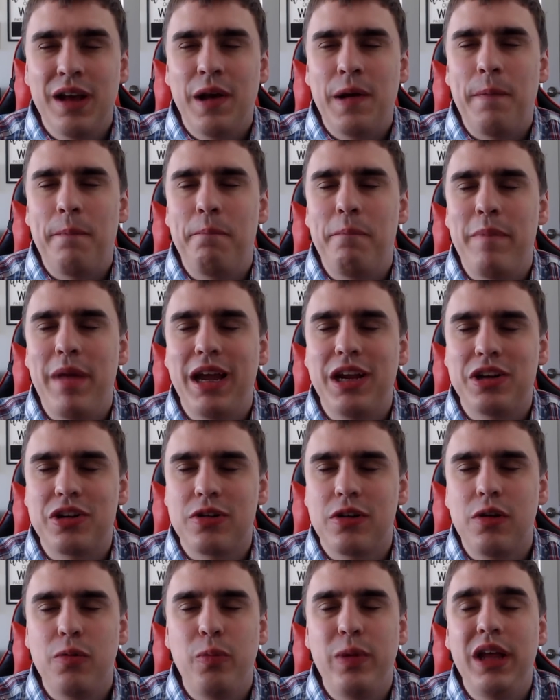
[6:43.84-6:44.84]
make
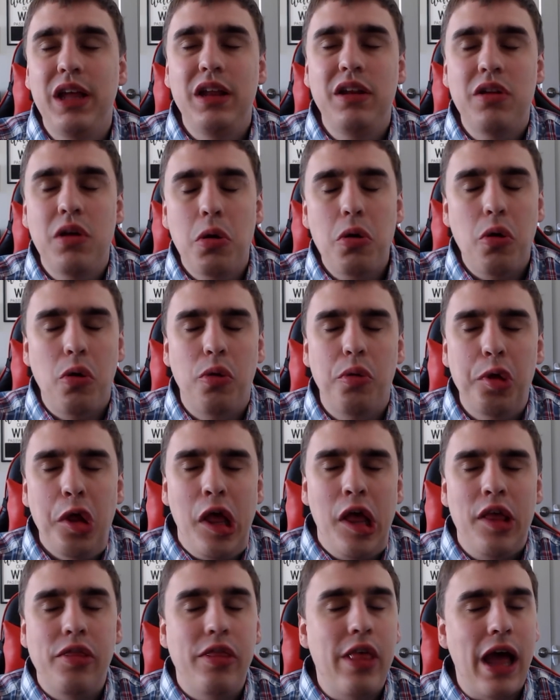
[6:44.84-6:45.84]
sure we know
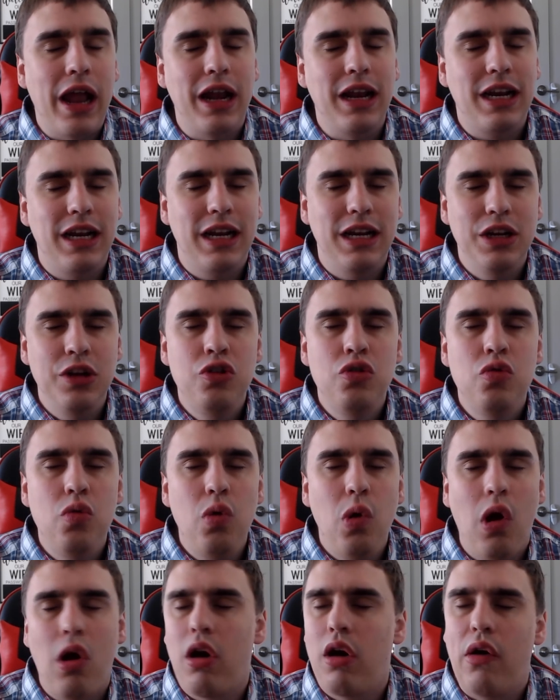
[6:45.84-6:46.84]
that you
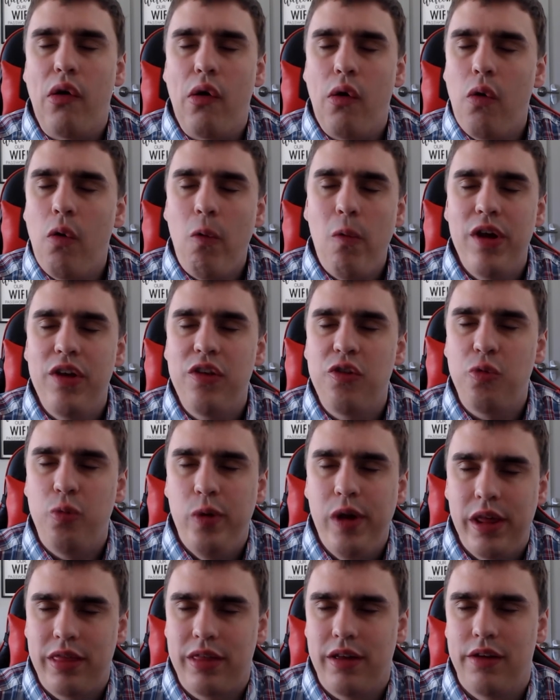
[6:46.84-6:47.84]
are always
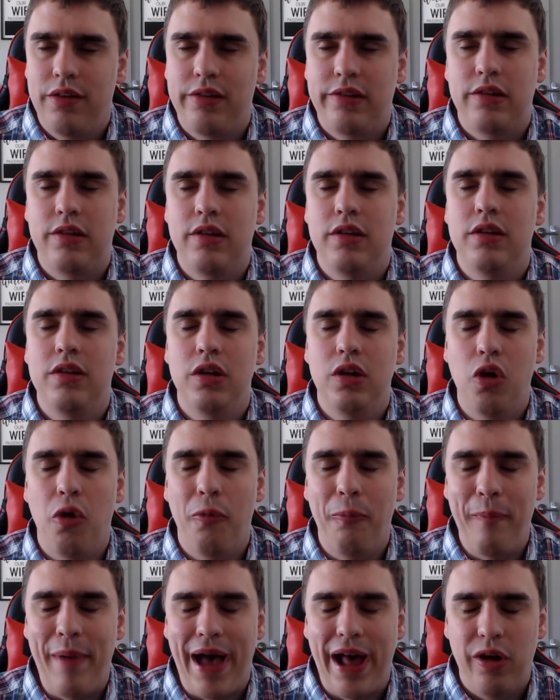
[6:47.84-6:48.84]
with us no
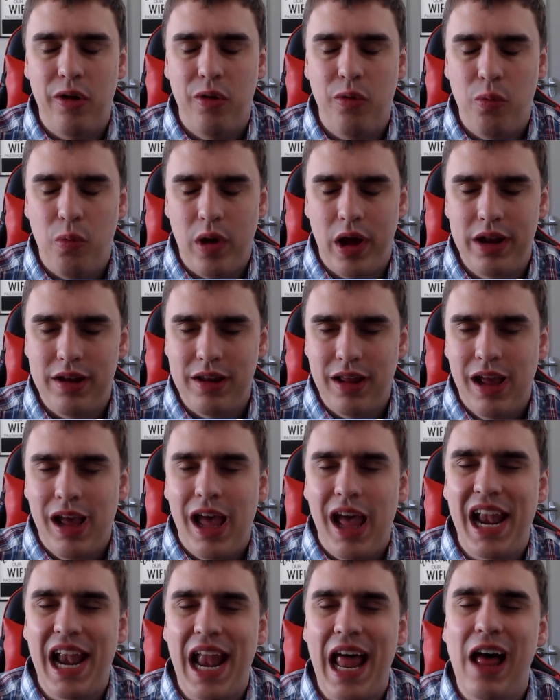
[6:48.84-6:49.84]
matter what
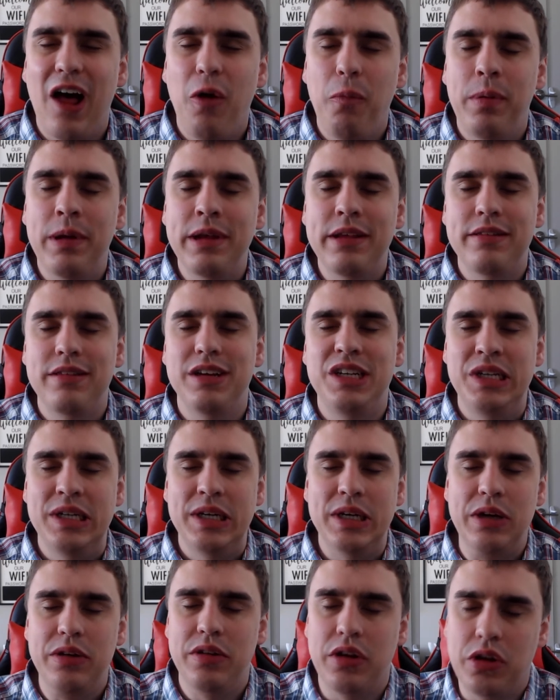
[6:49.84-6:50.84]
and help us to
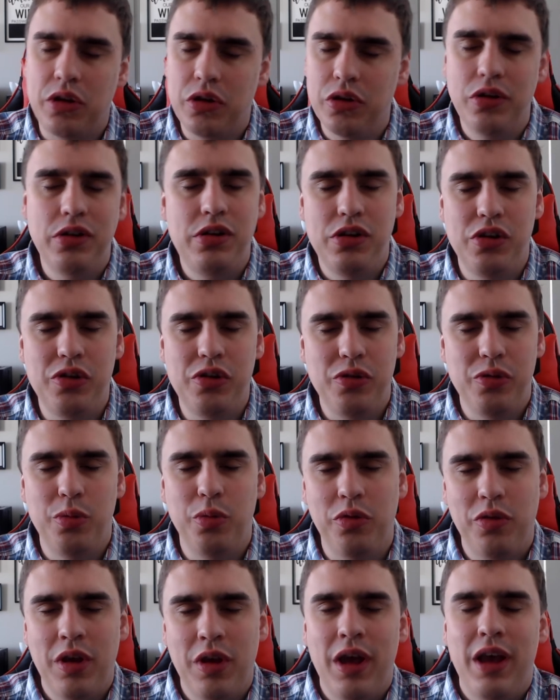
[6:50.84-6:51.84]
share the good
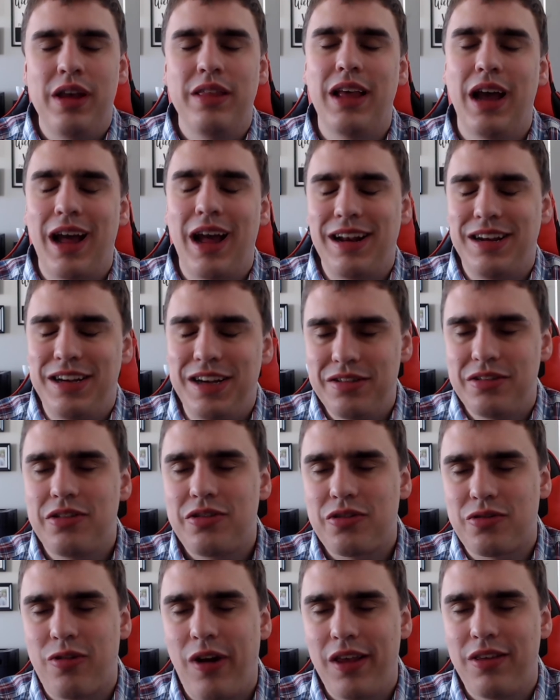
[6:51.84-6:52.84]
news that Jesus
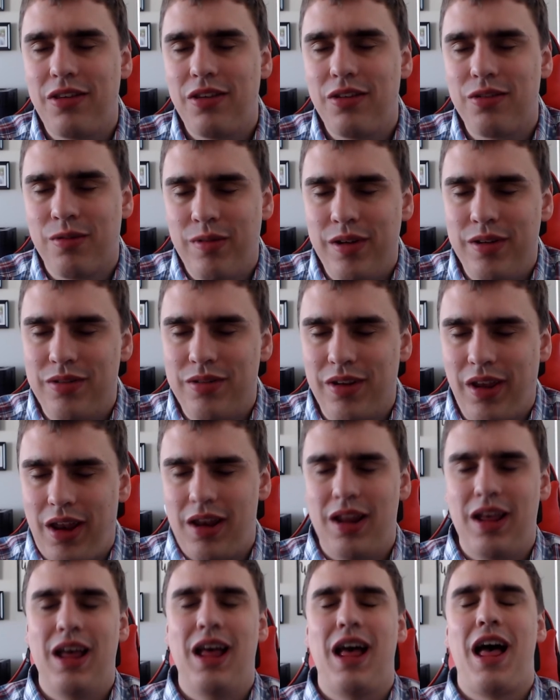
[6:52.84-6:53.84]
Christ is risen.
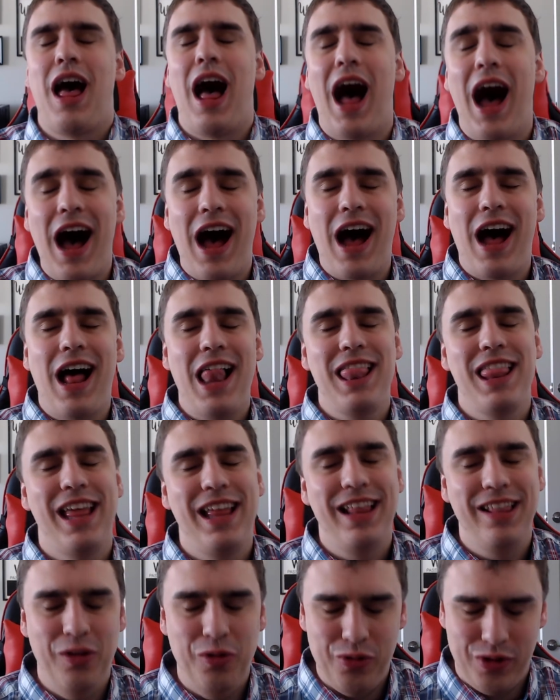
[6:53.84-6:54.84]

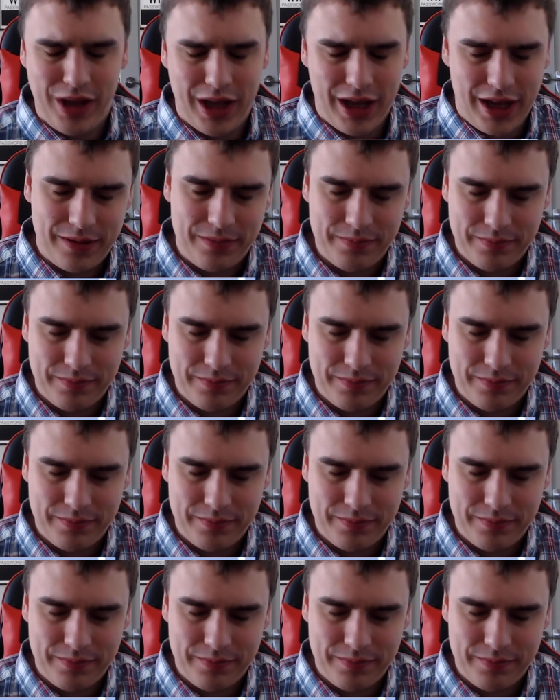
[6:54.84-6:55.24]
Alleluia.